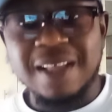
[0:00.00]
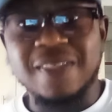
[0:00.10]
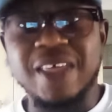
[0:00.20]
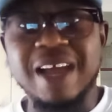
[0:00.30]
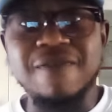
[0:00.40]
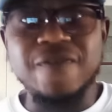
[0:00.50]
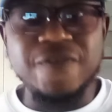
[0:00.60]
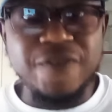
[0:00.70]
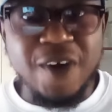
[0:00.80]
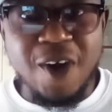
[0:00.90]

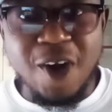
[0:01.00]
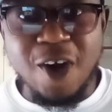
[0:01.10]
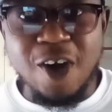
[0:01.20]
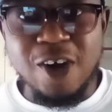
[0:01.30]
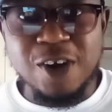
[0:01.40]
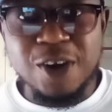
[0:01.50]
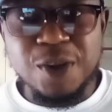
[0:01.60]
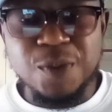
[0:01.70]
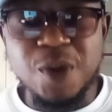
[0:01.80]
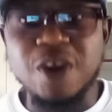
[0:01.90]
Therefore,
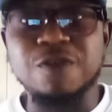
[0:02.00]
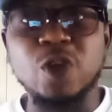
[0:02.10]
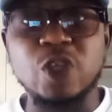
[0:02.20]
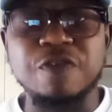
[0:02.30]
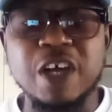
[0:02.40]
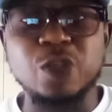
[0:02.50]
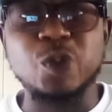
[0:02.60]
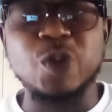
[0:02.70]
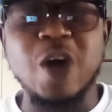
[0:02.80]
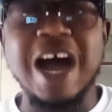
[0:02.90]
what of those of us who
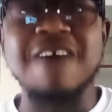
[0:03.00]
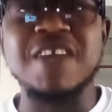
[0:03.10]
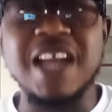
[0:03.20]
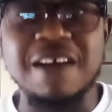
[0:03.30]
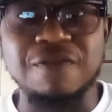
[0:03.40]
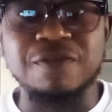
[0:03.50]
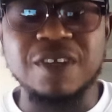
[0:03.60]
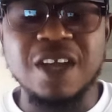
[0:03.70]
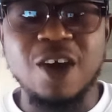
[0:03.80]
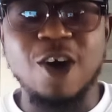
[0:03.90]
do not have enough
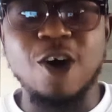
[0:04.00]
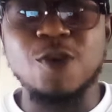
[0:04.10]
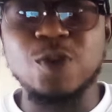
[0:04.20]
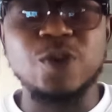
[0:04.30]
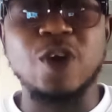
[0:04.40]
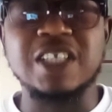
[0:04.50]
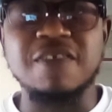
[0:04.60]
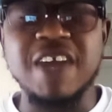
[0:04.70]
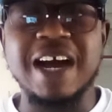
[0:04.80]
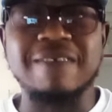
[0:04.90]
or who do not
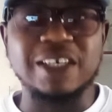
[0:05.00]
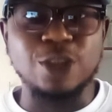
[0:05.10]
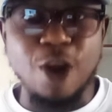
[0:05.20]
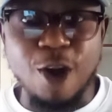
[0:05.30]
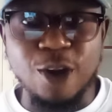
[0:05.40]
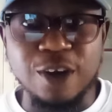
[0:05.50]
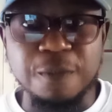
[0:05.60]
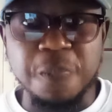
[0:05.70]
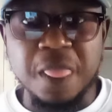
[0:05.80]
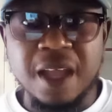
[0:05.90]
even have at
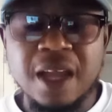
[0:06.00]
all?